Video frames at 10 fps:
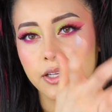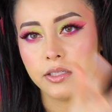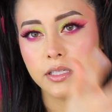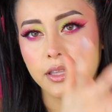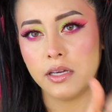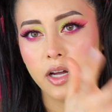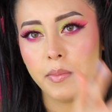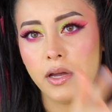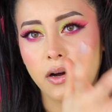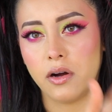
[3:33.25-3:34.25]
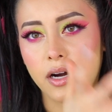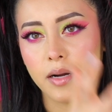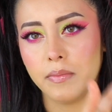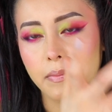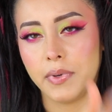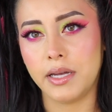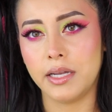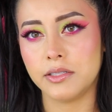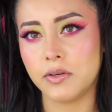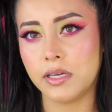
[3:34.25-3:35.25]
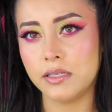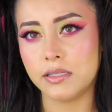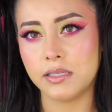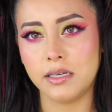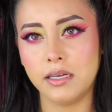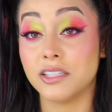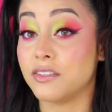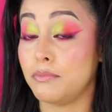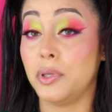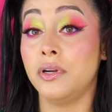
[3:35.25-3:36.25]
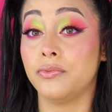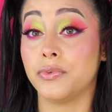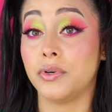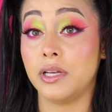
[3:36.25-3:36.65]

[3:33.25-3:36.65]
There's nothing on my arm, but as you can see, it's beautiful.